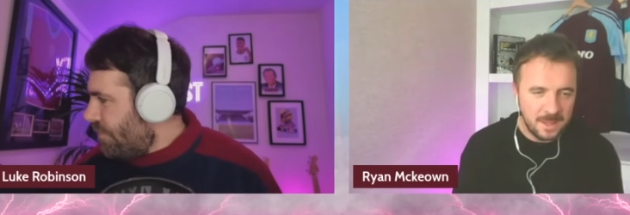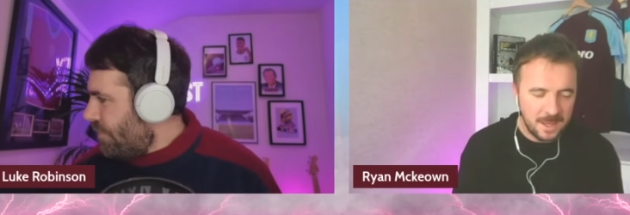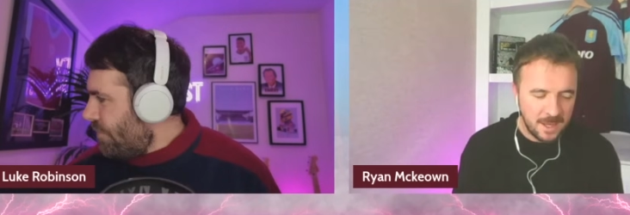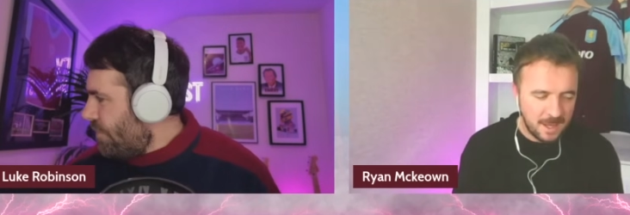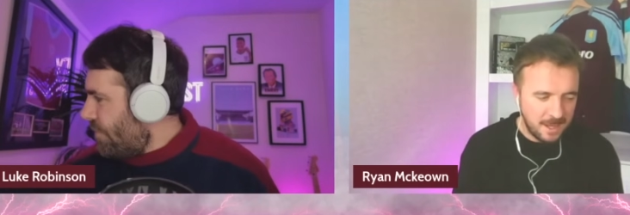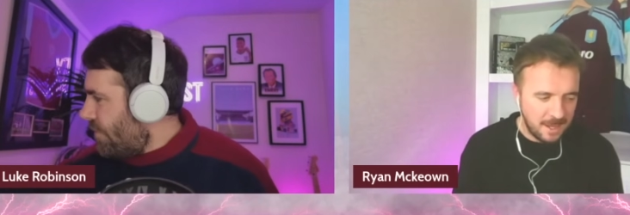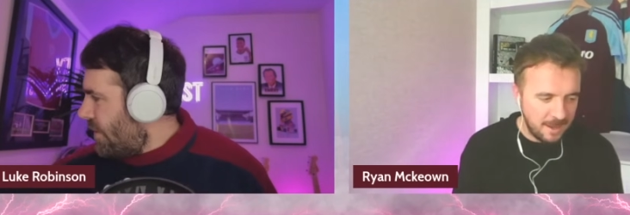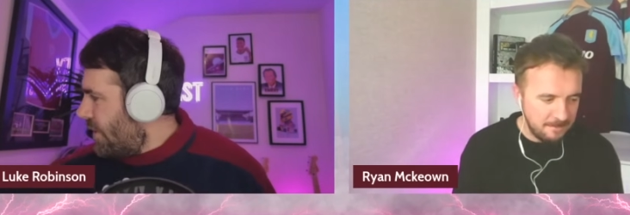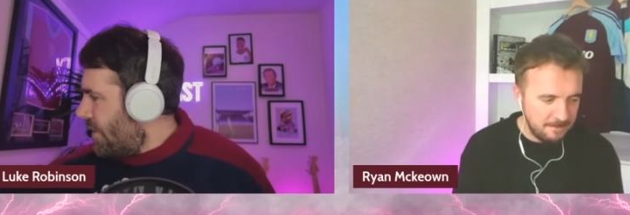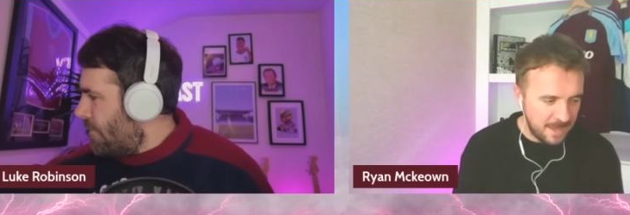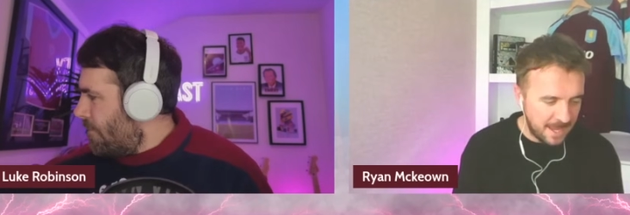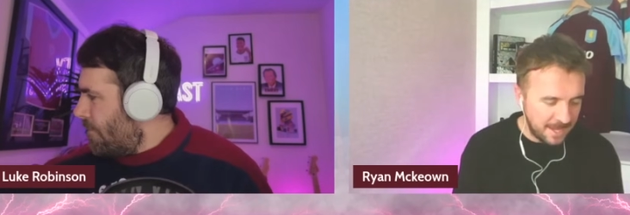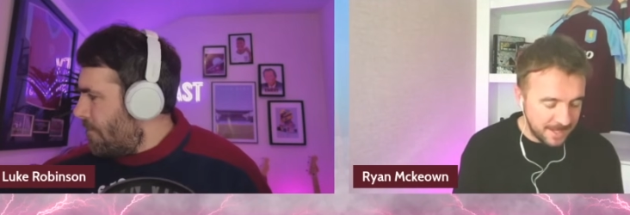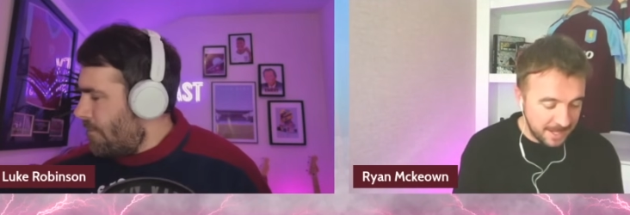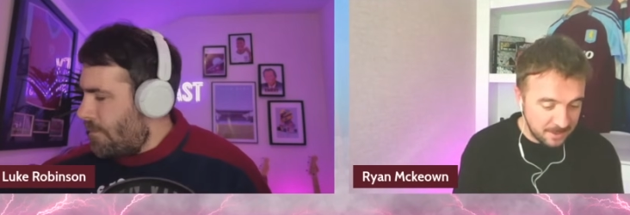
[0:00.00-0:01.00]

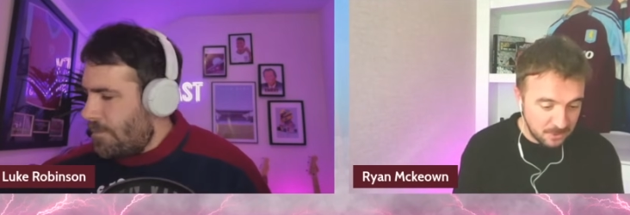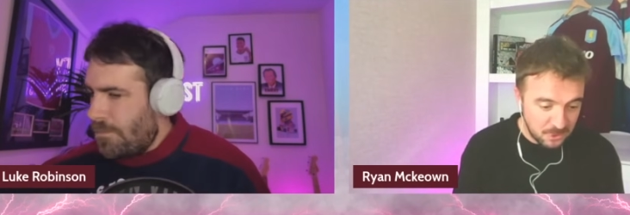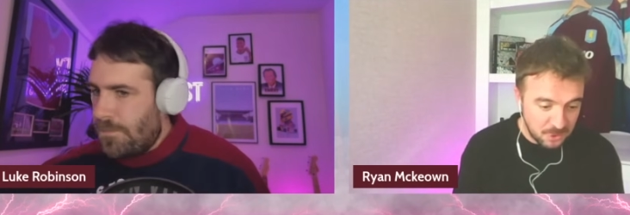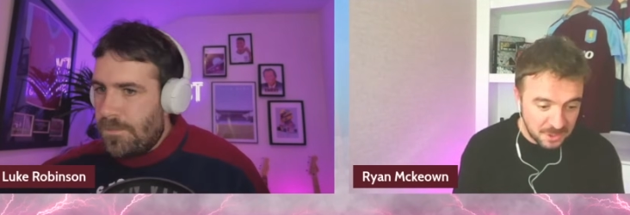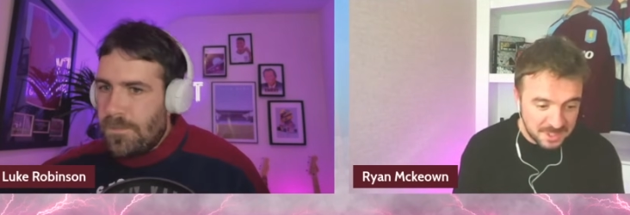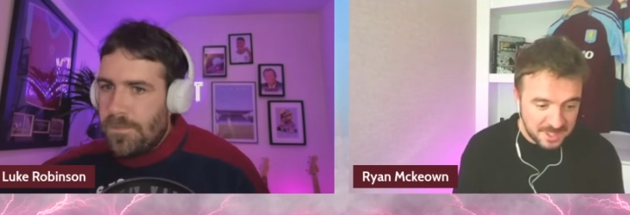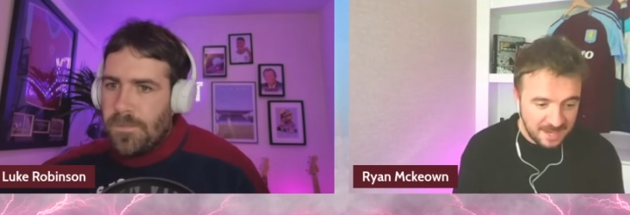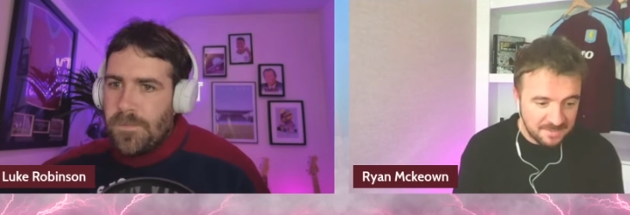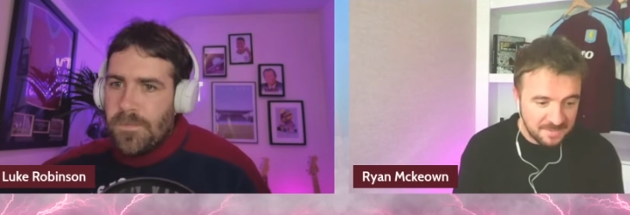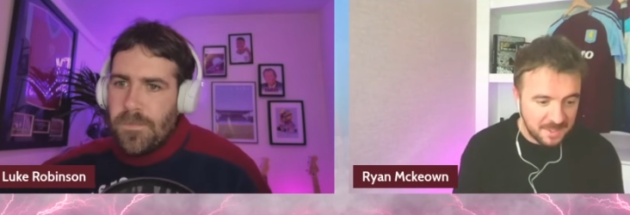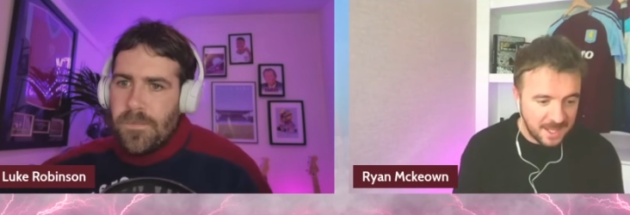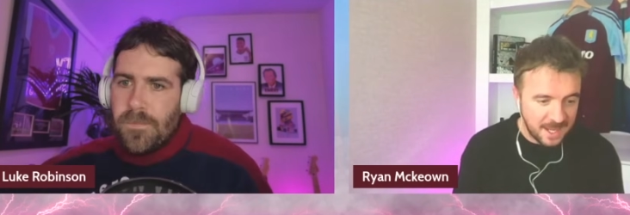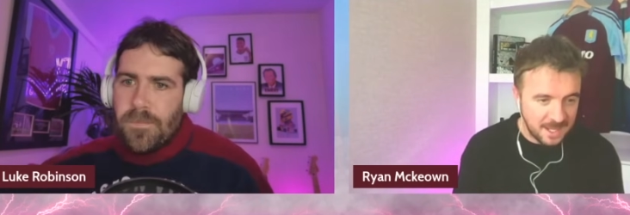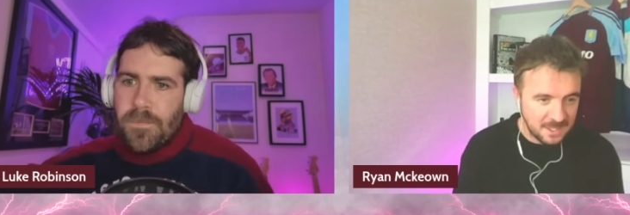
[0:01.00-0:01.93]
Speaker 1: And then just after that